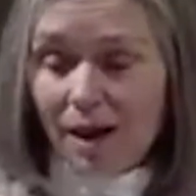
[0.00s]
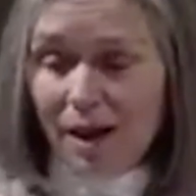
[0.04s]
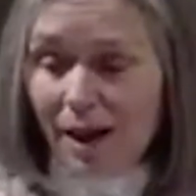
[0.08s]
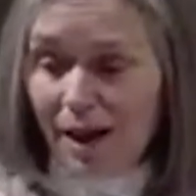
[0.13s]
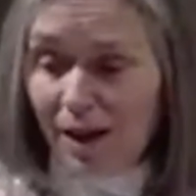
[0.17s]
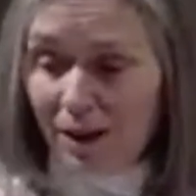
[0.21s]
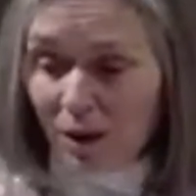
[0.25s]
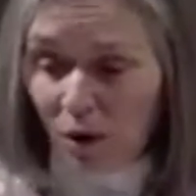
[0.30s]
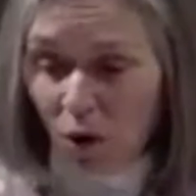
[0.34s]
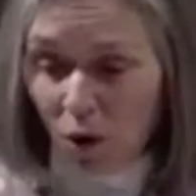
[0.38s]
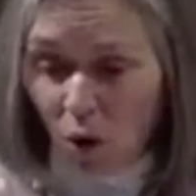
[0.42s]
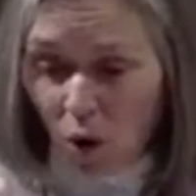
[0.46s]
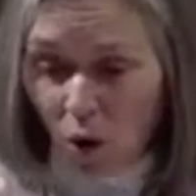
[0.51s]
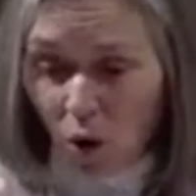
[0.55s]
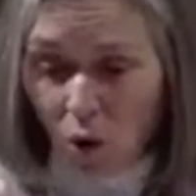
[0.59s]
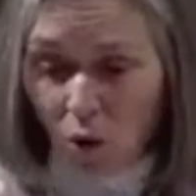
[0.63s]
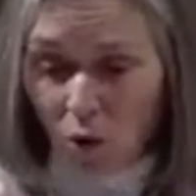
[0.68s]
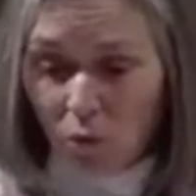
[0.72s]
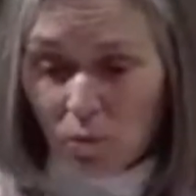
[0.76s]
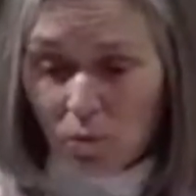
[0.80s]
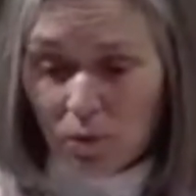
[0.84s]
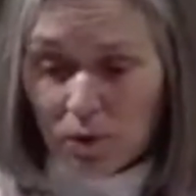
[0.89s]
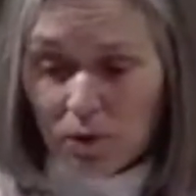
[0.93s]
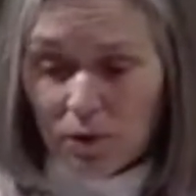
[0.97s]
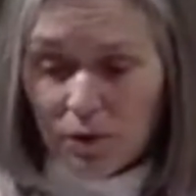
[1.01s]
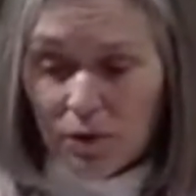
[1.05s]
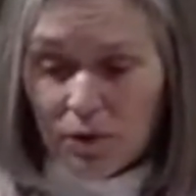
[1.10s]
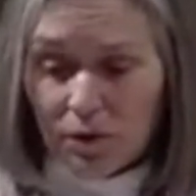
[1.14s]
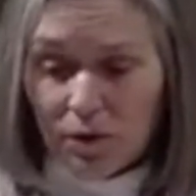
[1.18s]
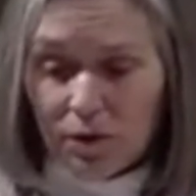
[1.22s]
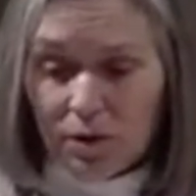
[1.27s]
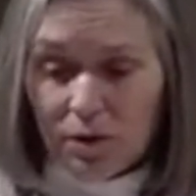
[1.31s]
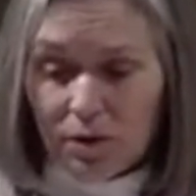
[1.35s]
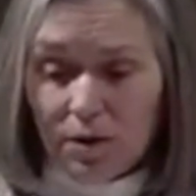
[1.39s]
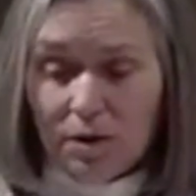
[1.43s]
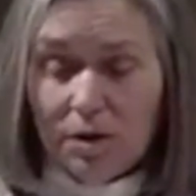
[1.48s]
and hope.
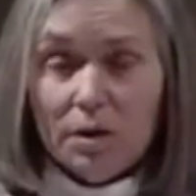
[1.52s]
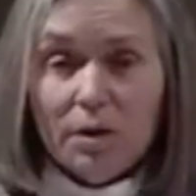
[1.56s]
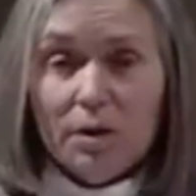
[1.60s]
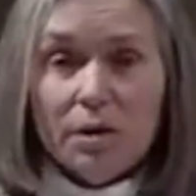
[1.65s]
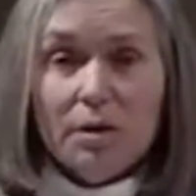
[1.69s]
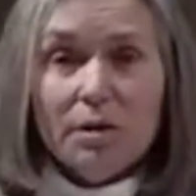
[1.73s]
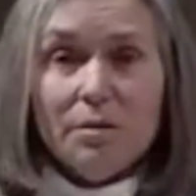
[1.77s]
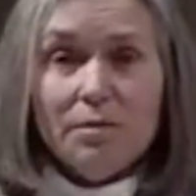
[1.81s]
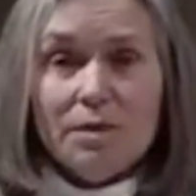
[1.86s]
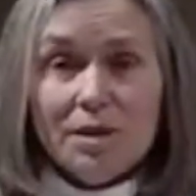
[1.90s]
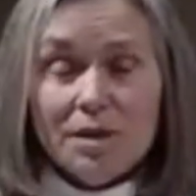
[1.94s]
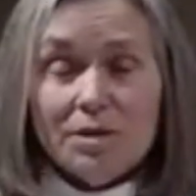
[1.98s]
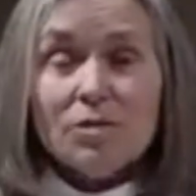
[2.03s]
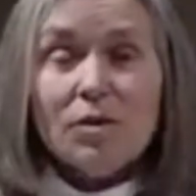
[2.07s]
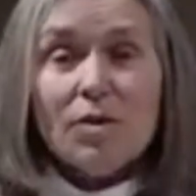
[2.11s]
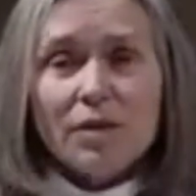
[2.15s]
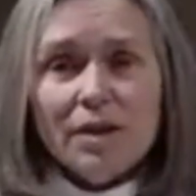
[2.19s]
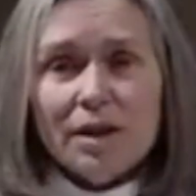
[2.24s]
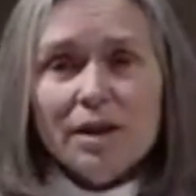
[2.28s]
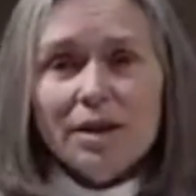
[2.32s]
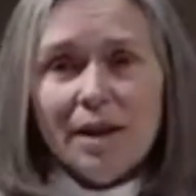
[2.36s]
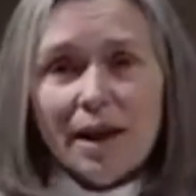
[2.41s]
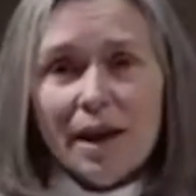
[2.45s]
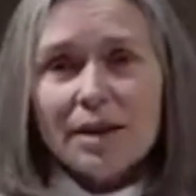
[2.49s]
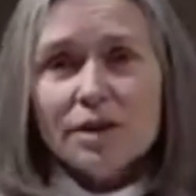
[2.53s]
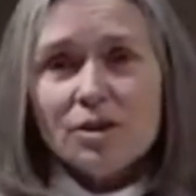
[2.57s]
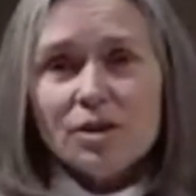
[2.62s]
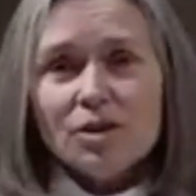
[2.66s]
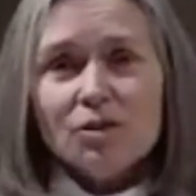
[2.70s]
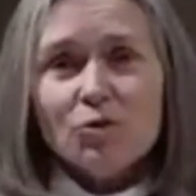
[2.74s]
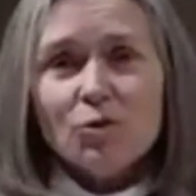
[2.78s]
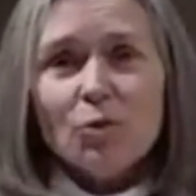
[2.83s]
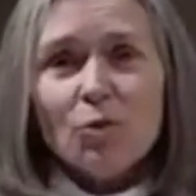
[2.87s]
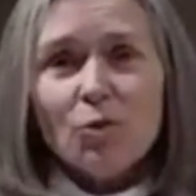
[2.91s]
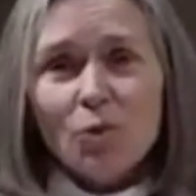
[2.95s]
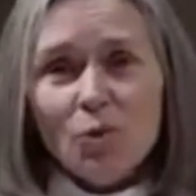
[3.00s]
These are the next
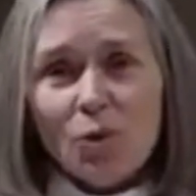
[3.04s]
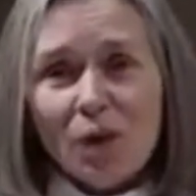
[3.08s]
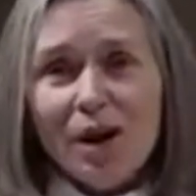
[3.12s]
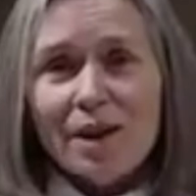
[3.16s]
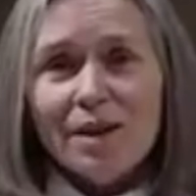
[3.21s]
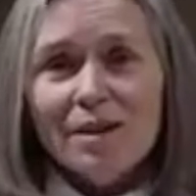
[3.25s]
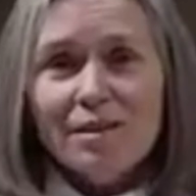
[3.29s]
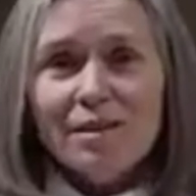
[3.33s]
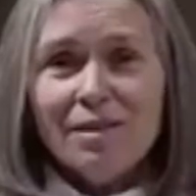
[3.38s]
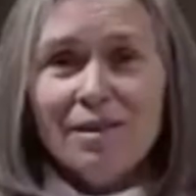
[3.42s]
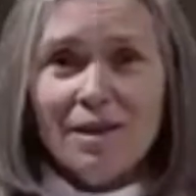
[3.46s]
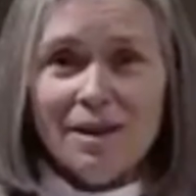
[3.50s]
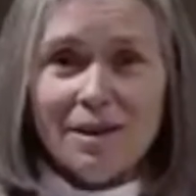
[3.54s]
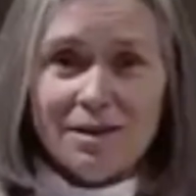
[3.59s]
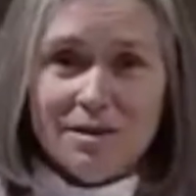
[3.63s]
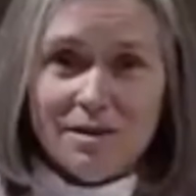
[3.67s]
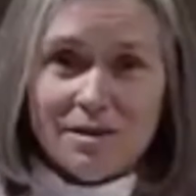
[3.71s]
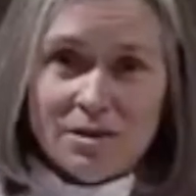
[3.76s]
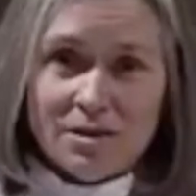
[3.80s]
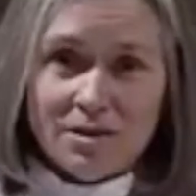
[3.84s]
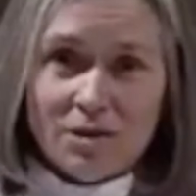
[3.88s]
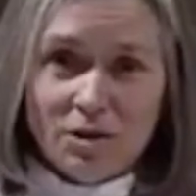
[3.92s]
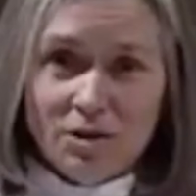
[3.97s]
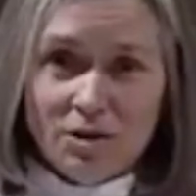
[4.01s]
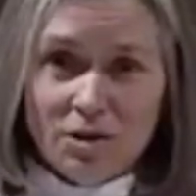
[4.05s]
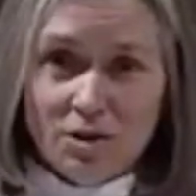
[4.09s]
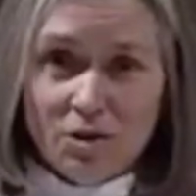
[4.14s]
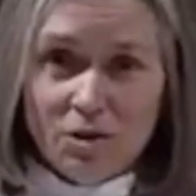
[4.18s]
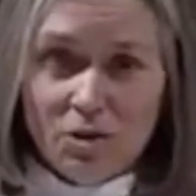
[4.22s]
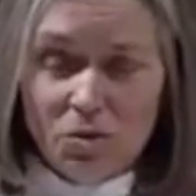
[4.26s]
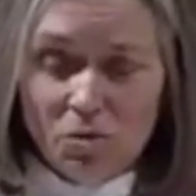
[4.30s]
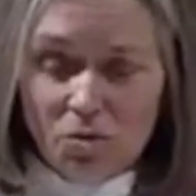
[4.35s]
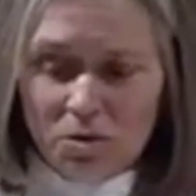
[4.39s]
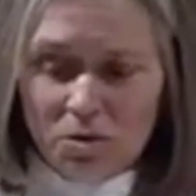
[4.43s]
right things to do.